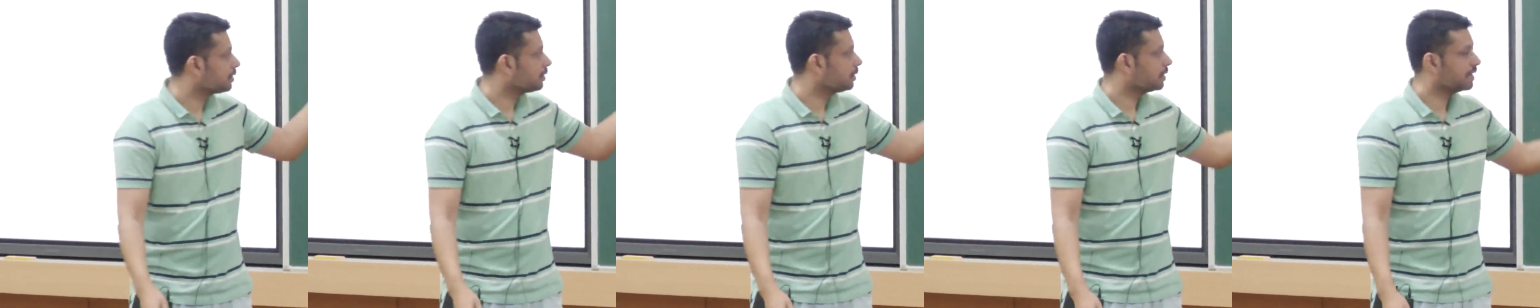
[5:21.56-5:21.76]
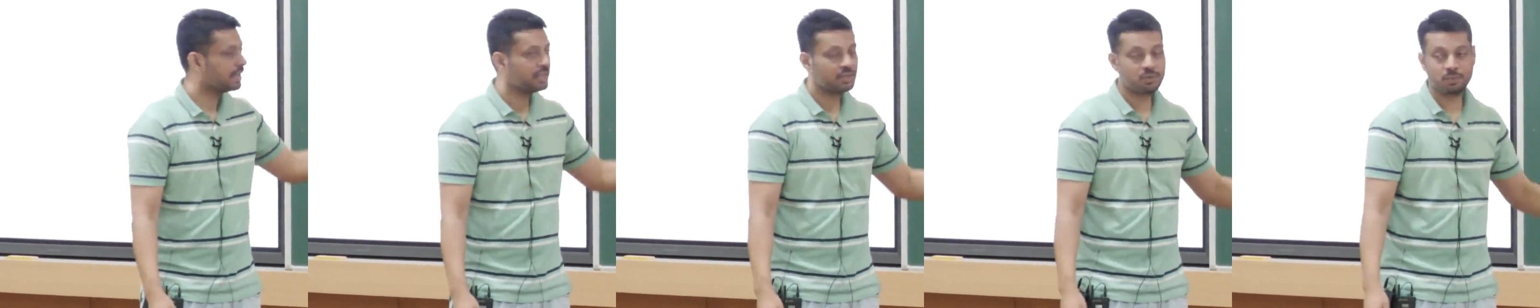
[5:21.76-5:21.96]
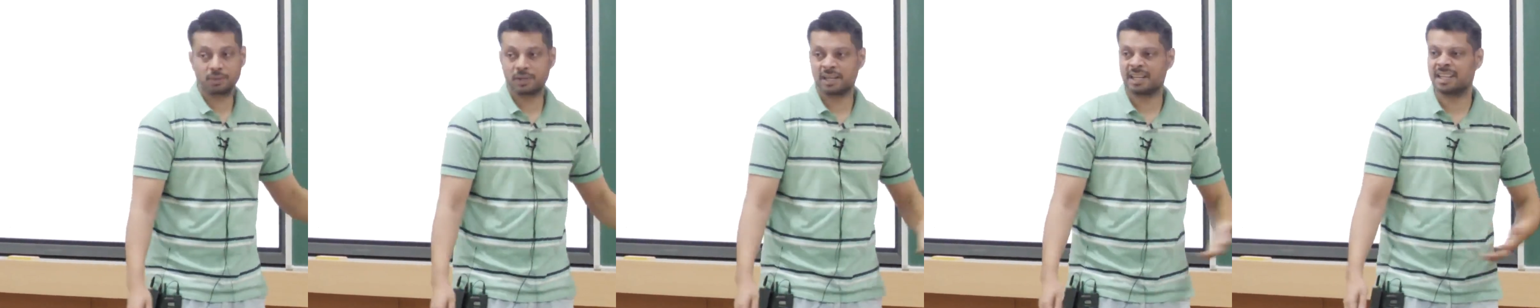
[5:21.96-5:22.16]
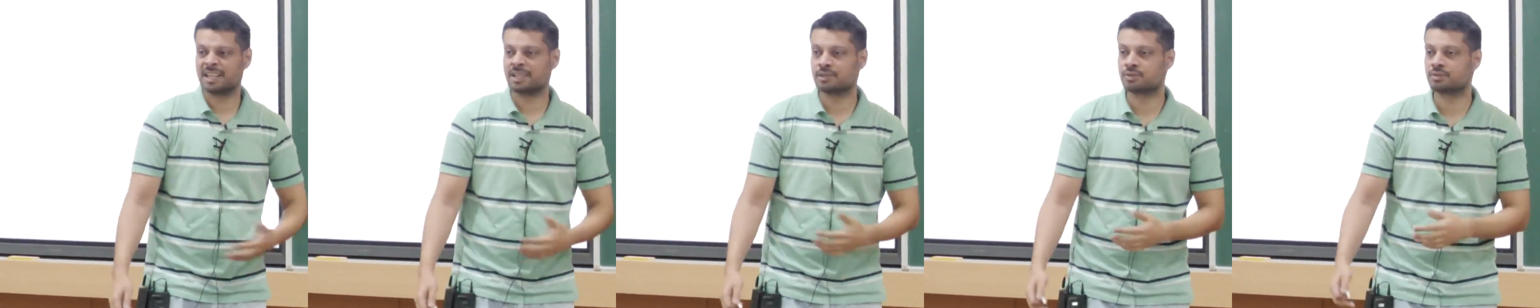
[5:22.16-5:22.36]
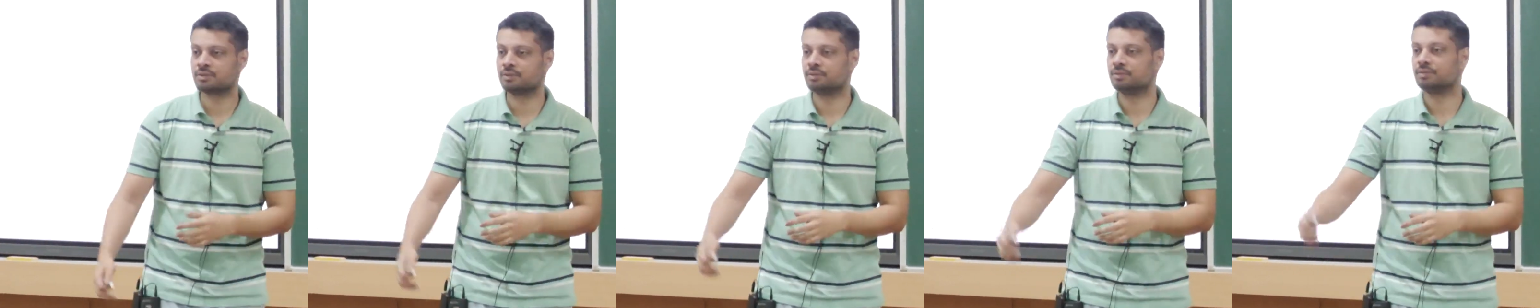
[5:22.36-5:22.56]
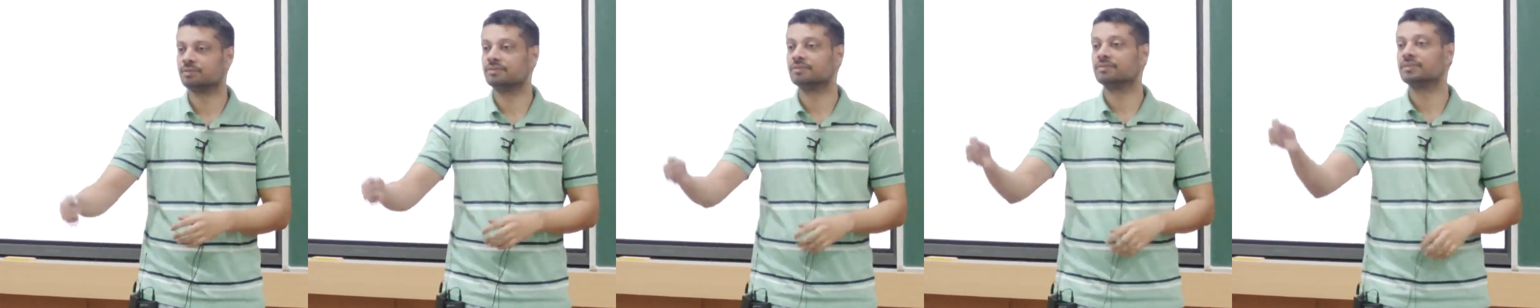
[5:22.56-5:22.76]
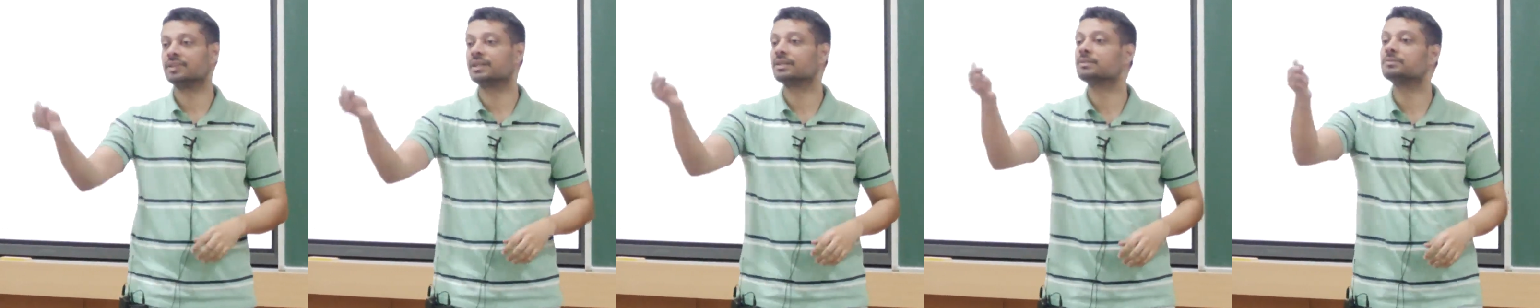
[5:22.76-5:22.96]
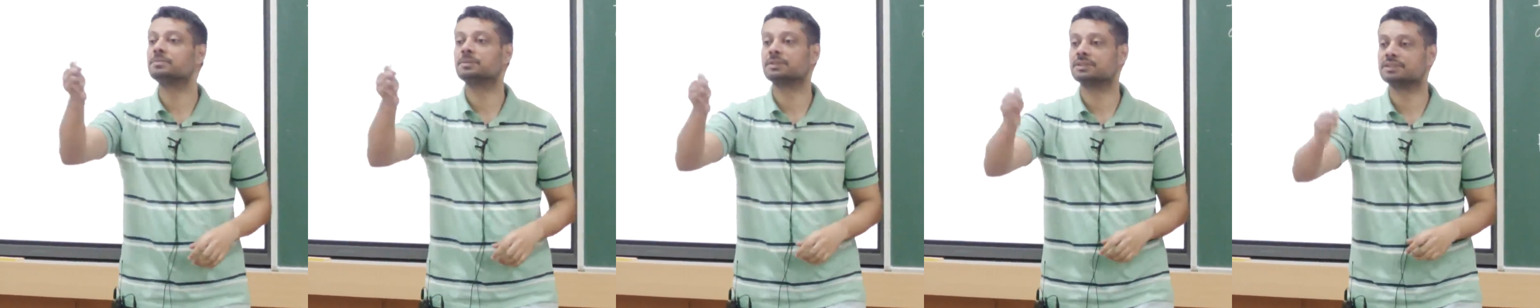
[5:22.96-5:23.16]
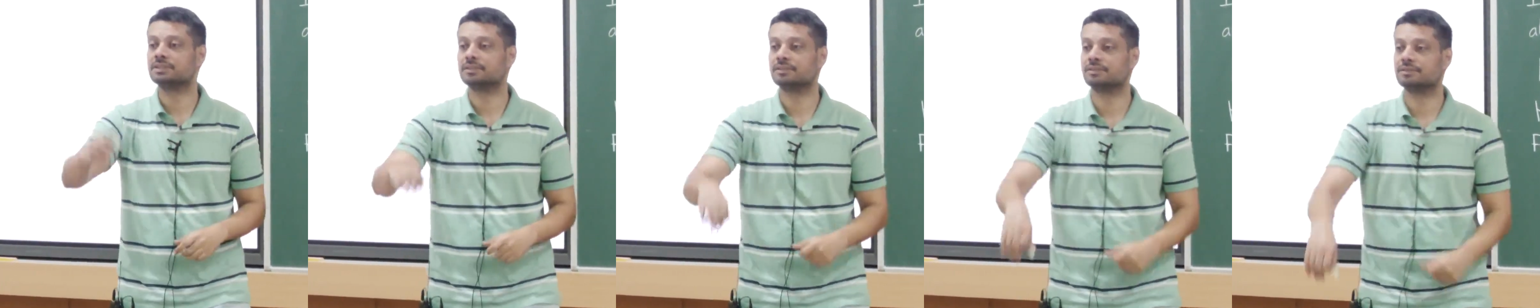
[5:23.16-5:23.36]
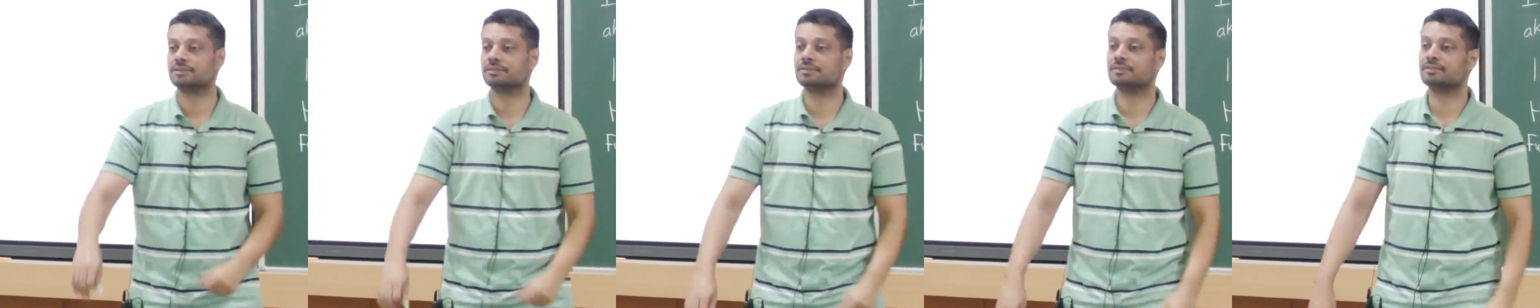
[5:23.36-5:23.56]
on S1 and S2? Next
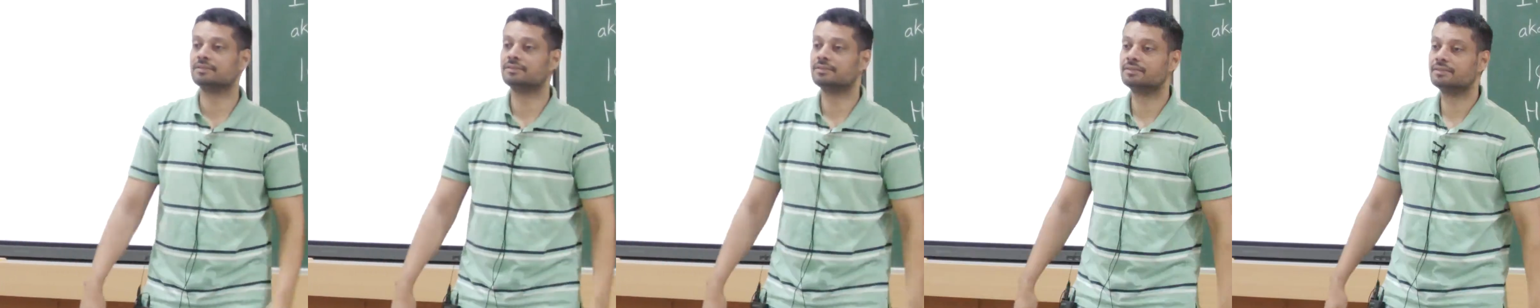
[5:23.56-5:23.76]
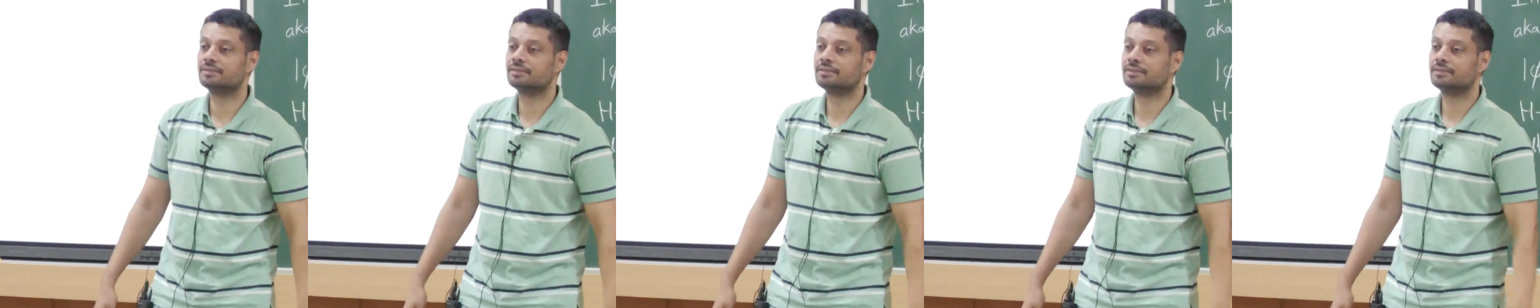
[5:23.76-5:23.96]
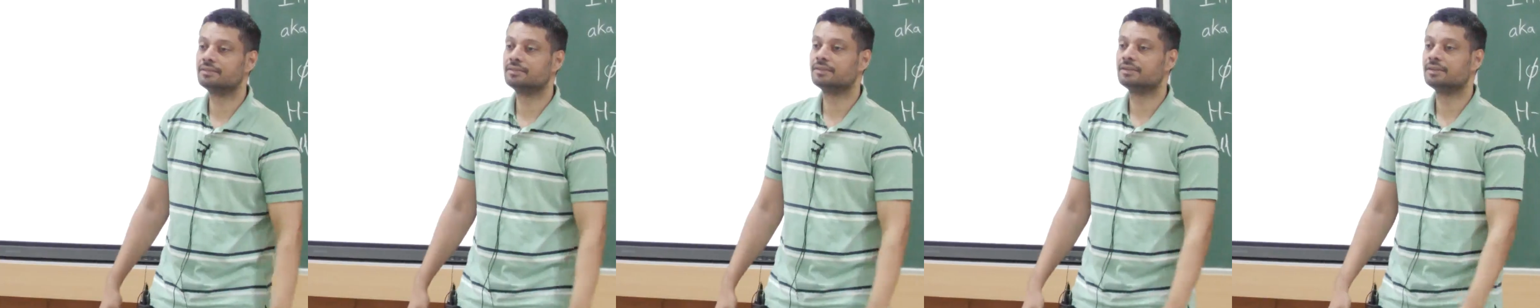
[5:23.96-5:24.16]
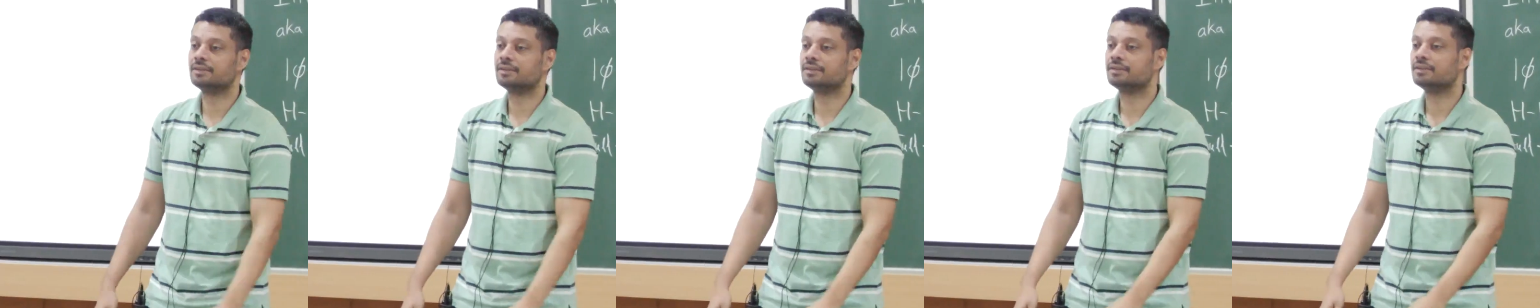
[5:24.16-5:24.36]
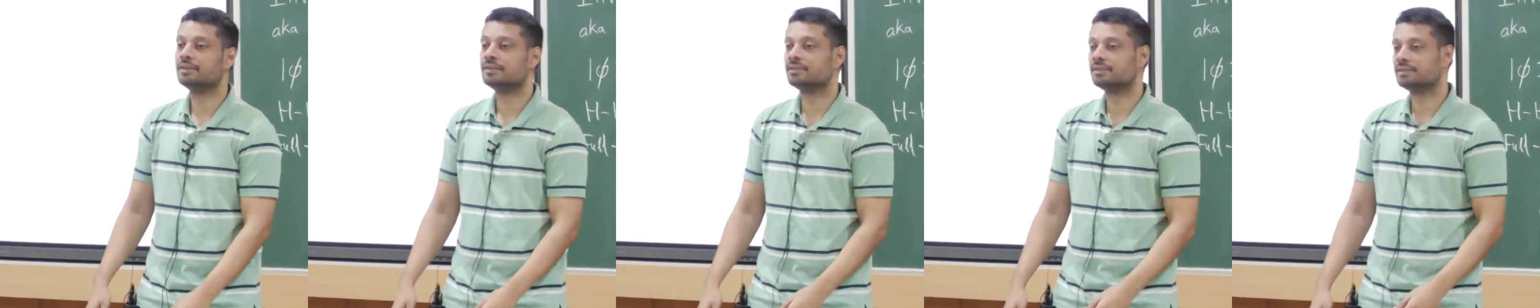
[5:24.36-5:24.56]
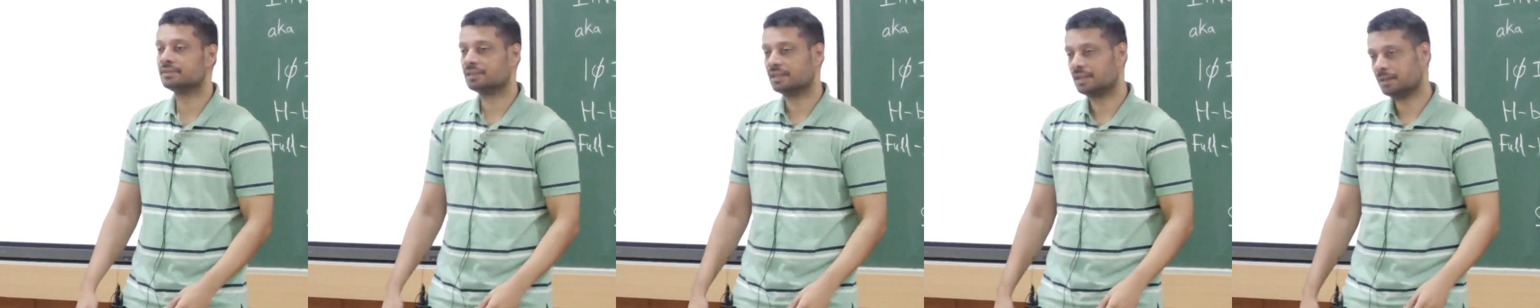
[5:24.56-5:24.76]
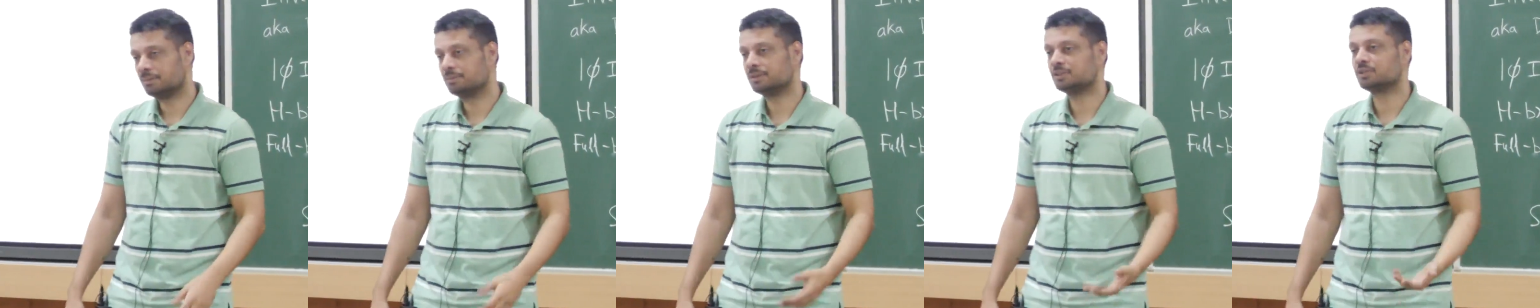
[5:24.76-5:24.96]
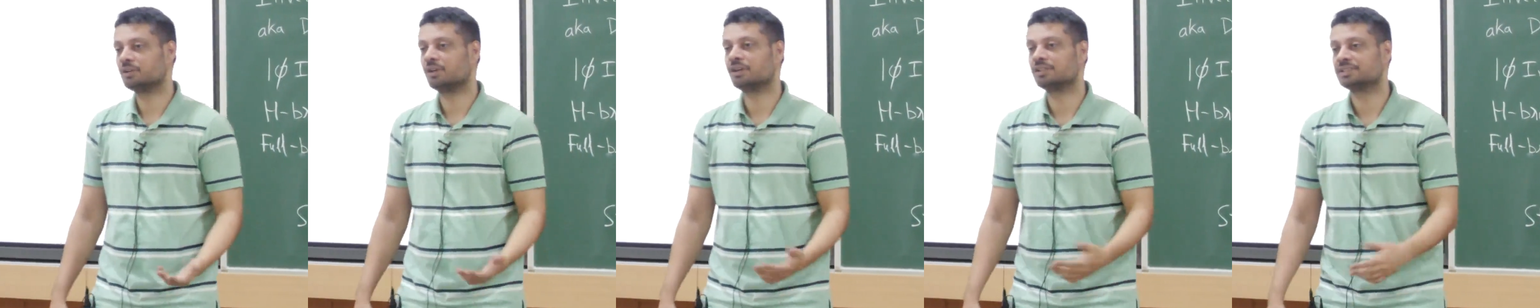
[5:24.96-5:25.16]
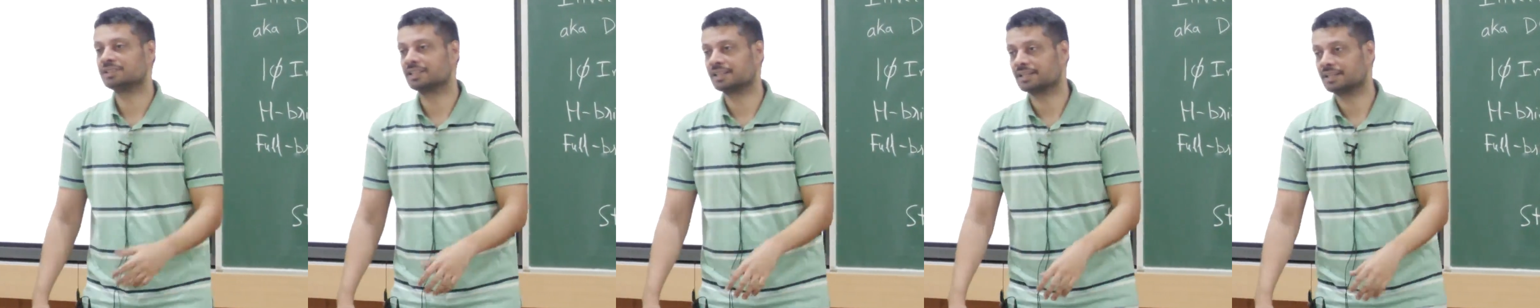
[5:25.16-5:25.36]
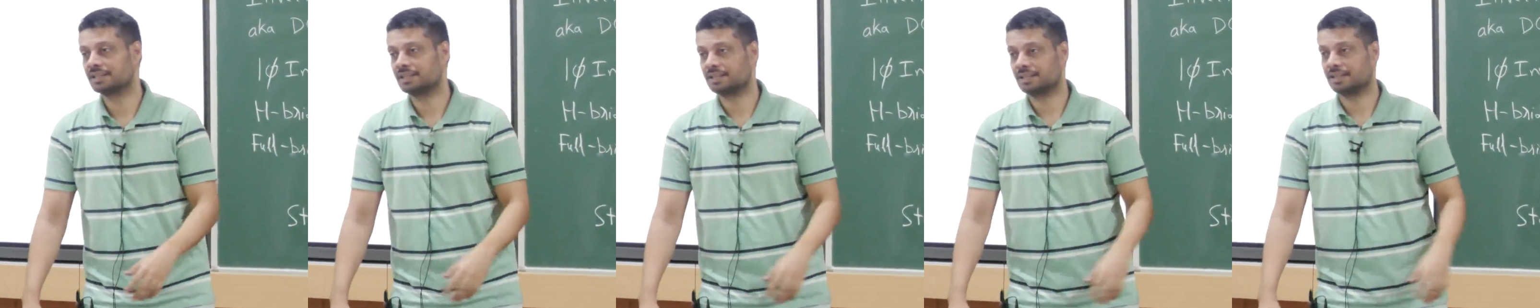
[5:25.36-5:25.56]
person. That will be short
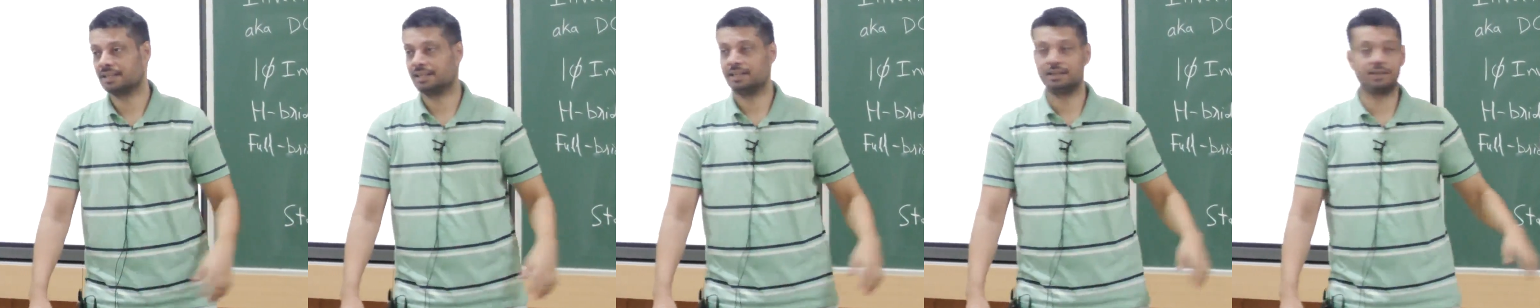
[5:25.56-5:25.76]
circuit, right?